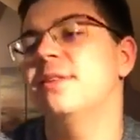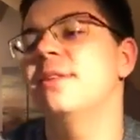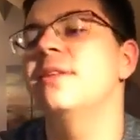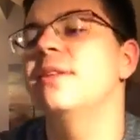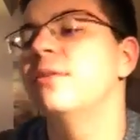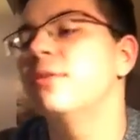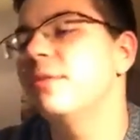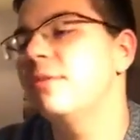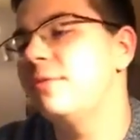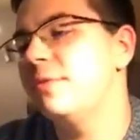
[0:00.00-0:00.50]

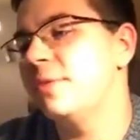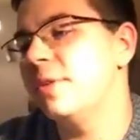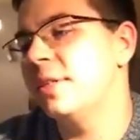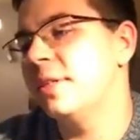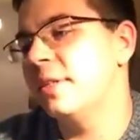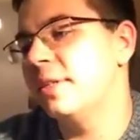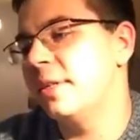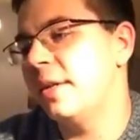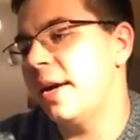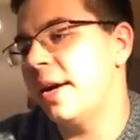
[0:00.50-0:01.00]

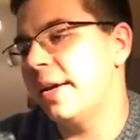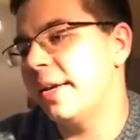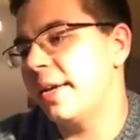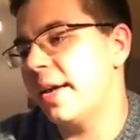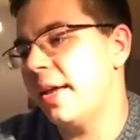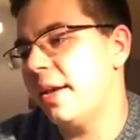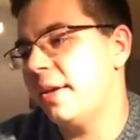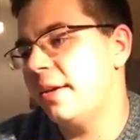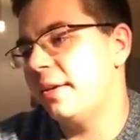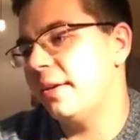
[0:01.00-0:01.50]
if I
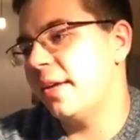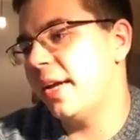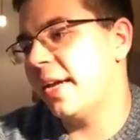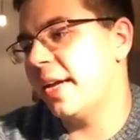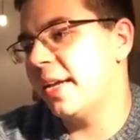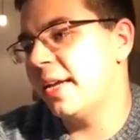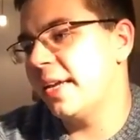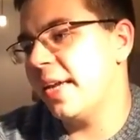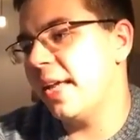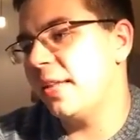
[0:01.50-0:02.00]
kind
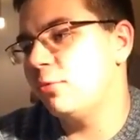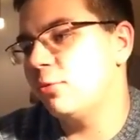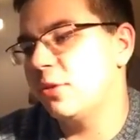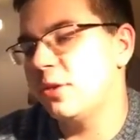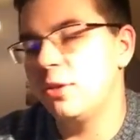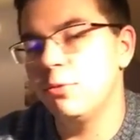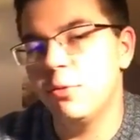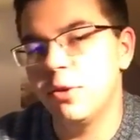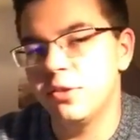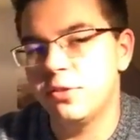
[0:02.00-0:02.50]
of get what
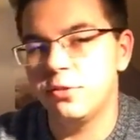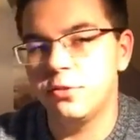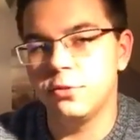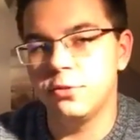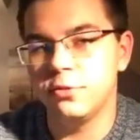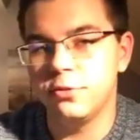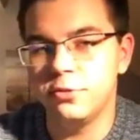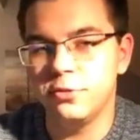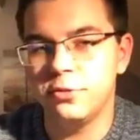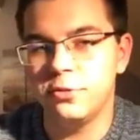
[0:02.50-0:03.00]
he wants
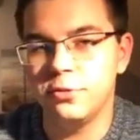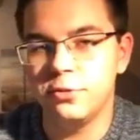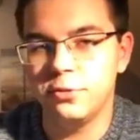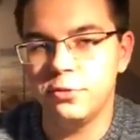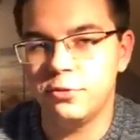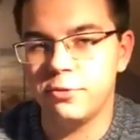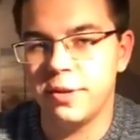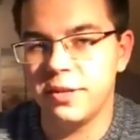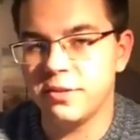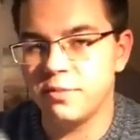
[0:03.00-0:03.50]
to
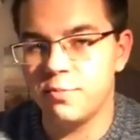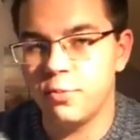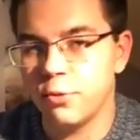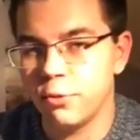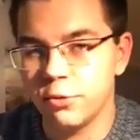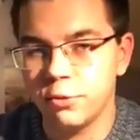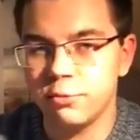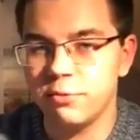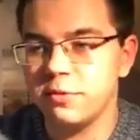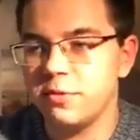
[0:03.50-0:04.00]

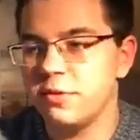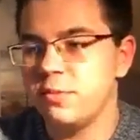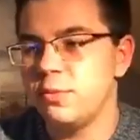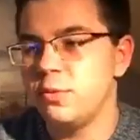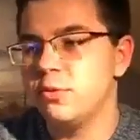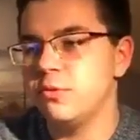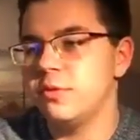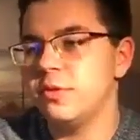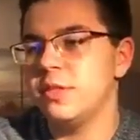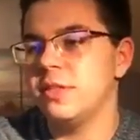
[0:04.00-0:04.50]
transport with this
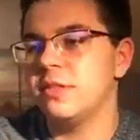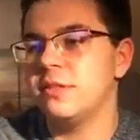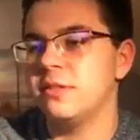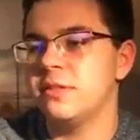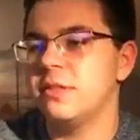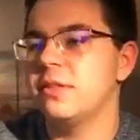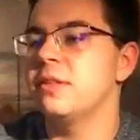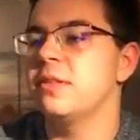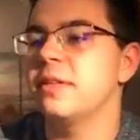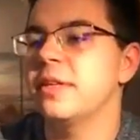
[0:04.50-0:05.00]
music,
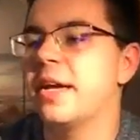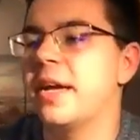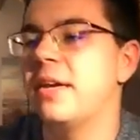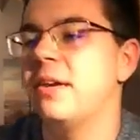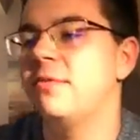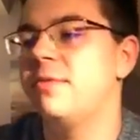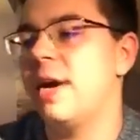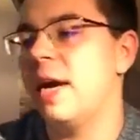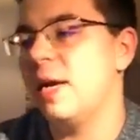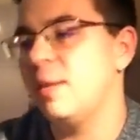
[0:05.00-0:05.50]
the kind
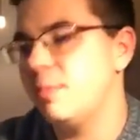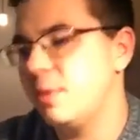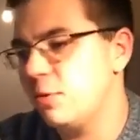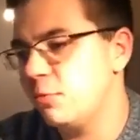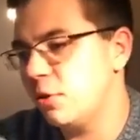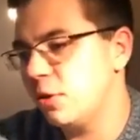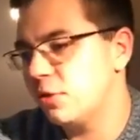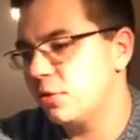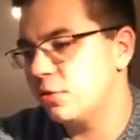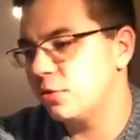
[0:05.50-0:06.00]
of vibe he
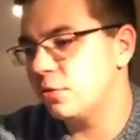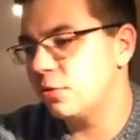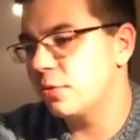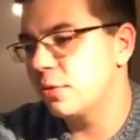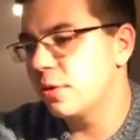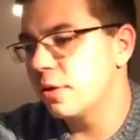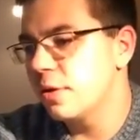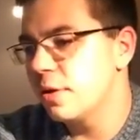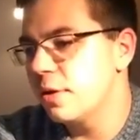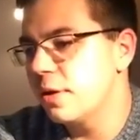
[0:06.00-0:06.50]
wants to
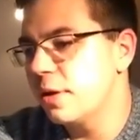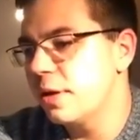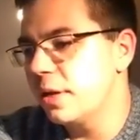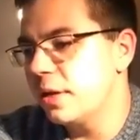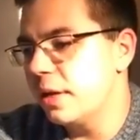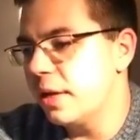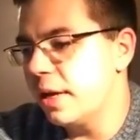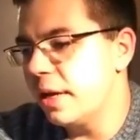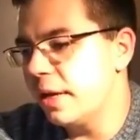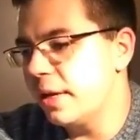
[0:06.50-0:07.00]

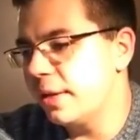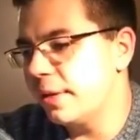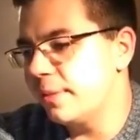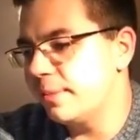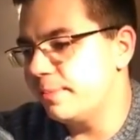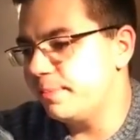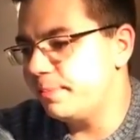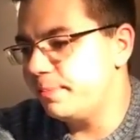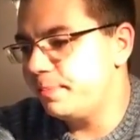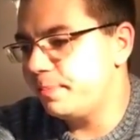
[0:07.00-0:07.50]

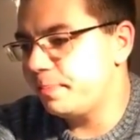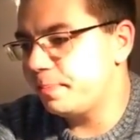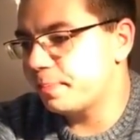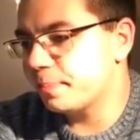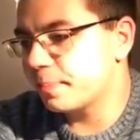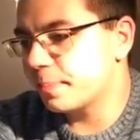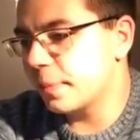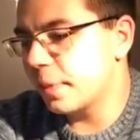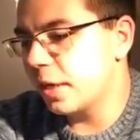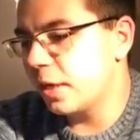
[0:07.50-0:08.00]
kind
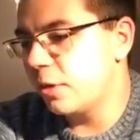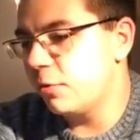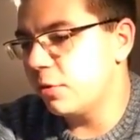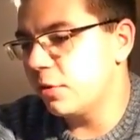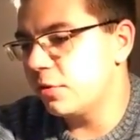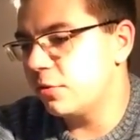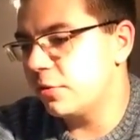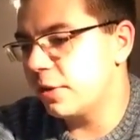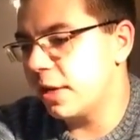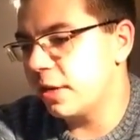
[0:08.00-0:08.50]

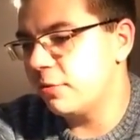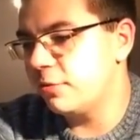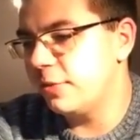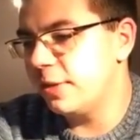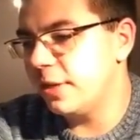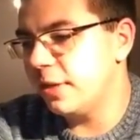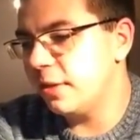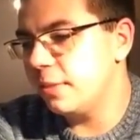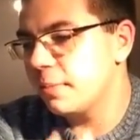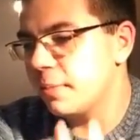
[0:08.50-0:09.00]
of
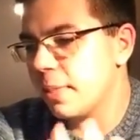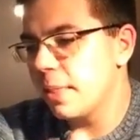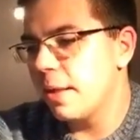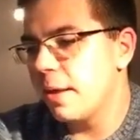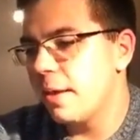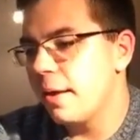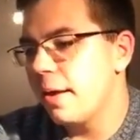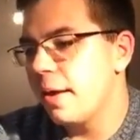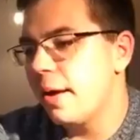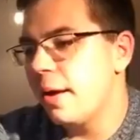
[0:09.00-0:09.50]
feel,
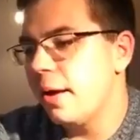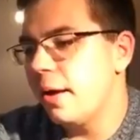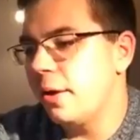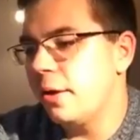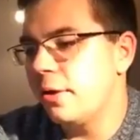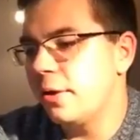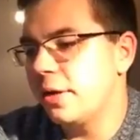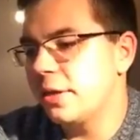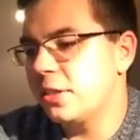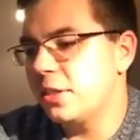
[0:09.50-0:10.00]

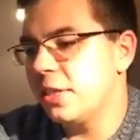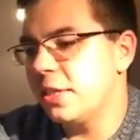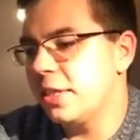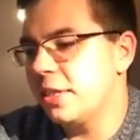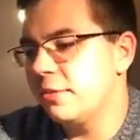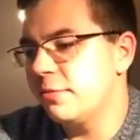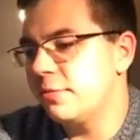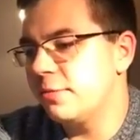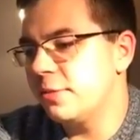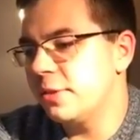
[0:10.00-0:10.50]
or actually
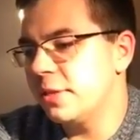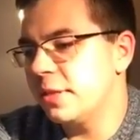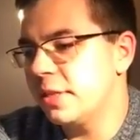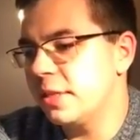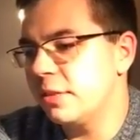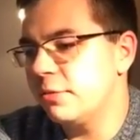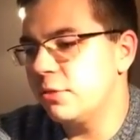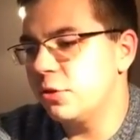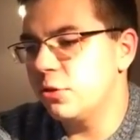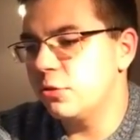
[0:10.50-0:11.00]
give
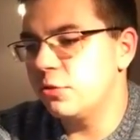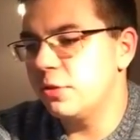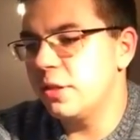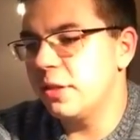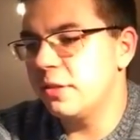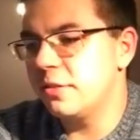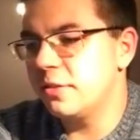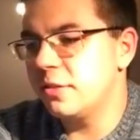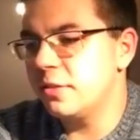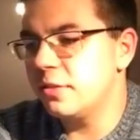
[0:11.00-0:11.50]
you know, to the
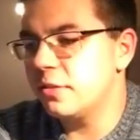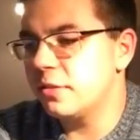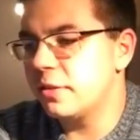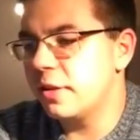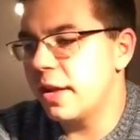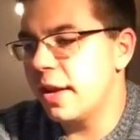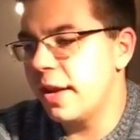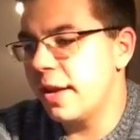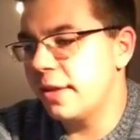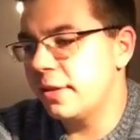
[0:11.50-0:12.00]
listeners,
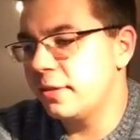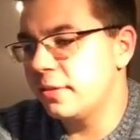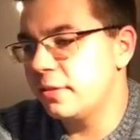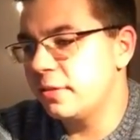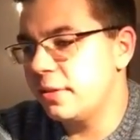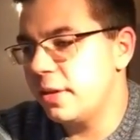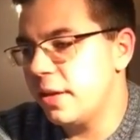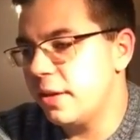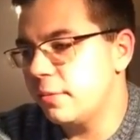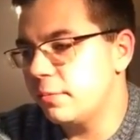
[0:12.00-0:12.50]

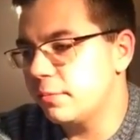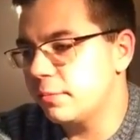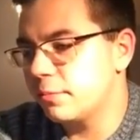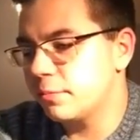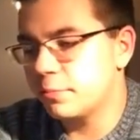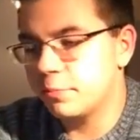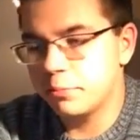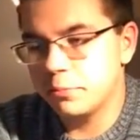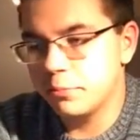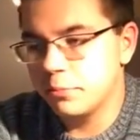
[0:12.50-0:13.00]
and yeah,
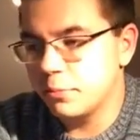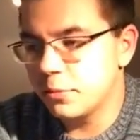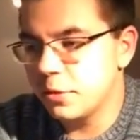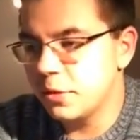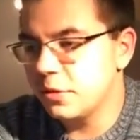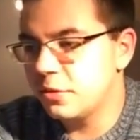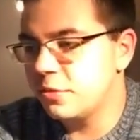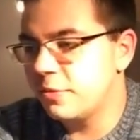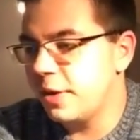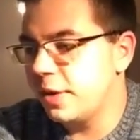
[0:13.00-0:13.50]

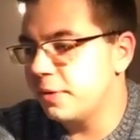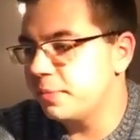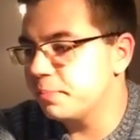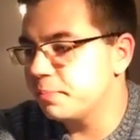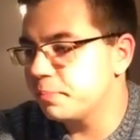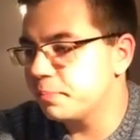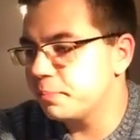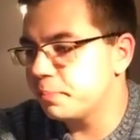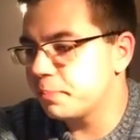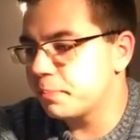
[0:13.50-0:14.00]
that's fine.
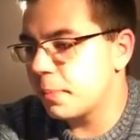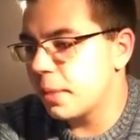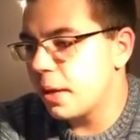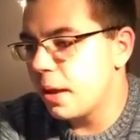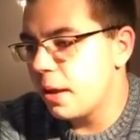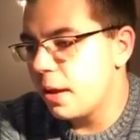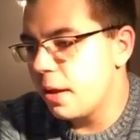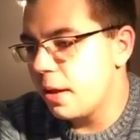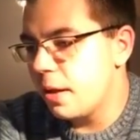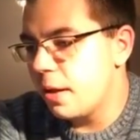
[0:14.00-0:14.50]

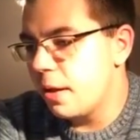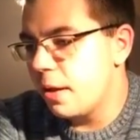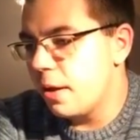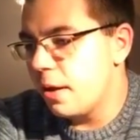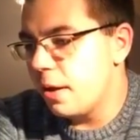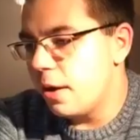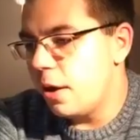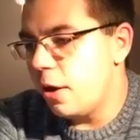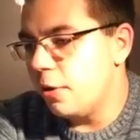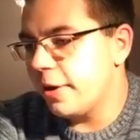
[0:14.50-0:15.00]

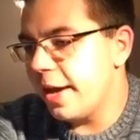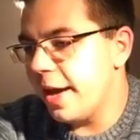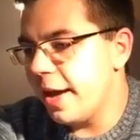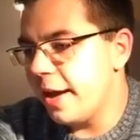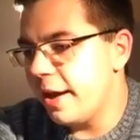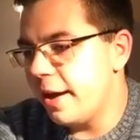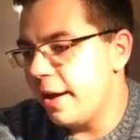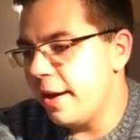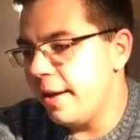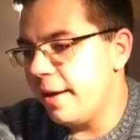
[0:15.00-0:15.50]
Okay.